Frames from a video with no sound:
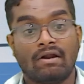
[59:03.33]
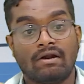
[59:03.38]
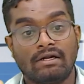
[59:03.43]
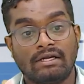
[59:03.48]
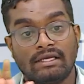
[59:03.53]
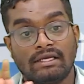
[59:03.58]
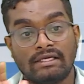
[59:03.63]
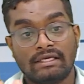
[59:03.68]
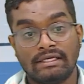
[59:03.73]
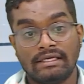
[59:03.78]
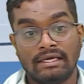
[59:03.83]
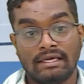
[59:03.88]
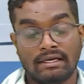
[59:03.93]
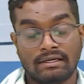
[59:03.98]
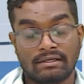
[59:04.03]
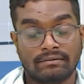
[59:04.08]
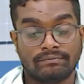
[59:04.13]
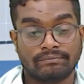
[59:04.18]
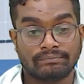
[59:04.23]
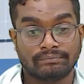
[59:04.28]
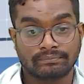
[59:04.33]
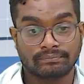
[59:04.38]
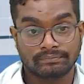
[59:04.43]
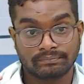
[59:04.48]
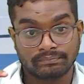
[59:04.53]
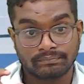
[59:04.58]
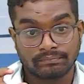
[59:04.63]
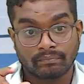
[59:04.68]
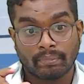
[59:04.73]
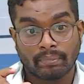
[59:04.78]
taking here
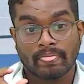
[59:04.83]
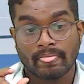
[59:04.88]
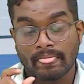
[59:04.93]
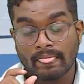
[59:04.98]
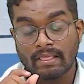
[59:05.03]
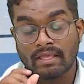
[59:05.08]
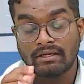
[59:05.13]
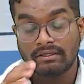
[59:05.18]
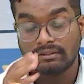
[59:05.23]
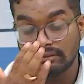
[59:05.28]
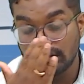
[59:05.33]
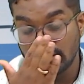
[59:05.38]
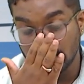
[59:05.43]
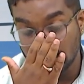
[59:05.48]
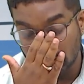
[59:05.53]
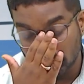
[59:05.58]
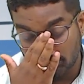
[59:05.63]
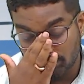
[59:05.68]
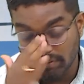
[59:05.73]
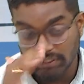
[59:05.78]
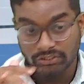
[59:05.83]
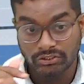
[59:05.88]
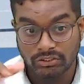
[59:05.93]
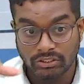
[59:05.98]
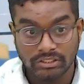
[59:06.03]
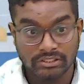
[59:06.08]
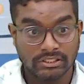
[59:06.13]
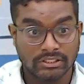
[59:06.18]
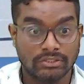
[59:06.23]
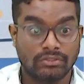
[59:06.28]
the
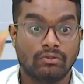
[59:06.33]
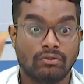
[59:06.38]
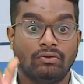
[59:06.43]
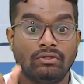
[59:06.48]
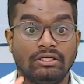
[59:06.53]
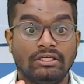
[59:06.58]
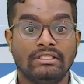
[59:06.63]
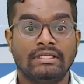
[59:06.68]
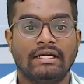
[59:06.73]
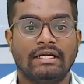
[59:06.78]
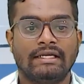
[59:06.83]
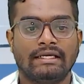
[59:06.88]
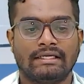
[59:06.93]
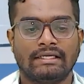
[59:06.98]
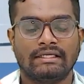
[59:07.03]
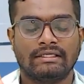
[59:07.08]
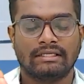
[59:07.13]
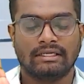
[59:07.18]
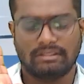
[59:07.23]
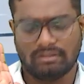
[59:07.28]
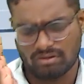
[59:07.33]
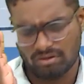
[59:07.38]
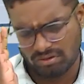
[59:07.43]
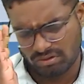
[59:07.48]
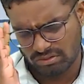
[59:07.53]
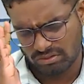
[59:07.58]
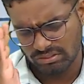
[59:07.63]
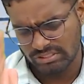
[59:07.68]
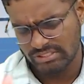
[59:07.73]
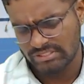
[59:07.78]
fluctuations, only they are taking that
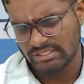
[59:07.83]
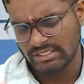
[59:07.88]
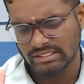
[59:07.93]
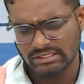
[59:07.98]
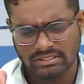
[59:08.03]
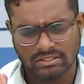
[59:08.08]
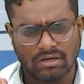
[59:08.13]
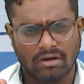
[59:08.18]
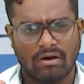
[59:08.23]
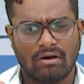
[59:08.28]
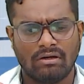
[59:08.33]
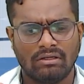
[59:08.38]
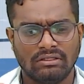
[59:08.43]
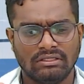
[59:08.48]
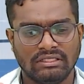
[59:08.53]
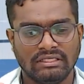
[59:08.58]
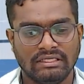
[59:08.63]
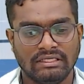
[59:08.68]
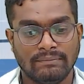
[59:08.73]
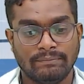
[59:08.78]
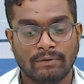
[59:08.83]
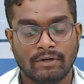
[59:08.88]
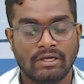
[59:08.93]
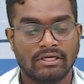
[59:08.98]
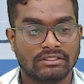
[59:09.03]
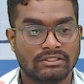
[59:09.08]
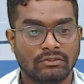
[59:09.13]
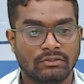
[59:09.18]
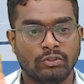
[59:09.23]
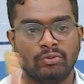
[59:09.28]
all the sales, all the
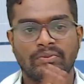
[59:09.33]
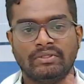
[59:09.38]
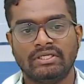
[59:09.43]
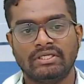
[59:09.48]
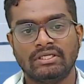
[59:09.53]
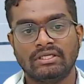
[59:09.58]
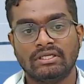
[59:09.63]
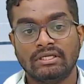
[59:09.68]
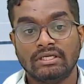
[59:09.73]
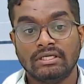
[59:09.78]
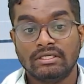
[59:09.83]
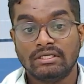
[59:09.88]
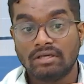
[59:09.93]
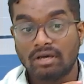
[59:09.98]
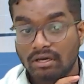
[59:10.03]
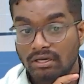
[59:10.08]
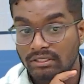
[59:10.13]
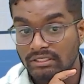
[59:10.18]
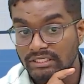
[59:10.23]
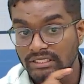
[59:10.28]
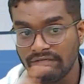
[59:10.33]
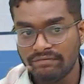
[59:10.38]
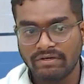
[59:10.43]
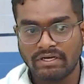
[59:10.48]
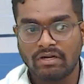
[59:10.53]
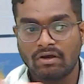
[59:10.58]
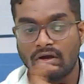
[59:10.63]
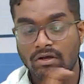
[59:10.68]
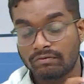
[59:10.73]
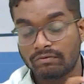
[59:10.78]
production will be
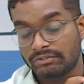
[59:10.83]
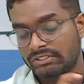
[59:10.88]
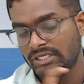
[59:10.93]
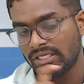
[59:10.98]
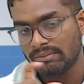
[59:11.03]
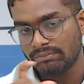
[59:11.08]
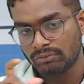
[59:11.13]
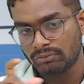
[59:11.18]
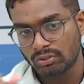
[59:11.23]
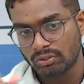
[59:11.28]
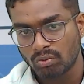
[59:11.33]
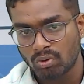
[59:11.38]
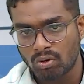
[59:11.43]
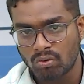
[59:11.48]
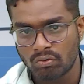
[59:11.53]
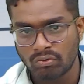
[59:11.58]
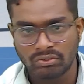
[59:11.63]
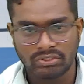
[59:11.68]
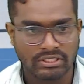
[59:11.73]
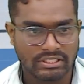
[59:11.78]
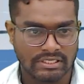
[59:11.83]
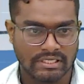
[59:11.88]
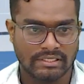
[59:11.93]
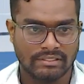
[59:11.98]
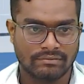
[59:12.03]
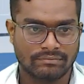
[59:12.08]
even or same throughout the year.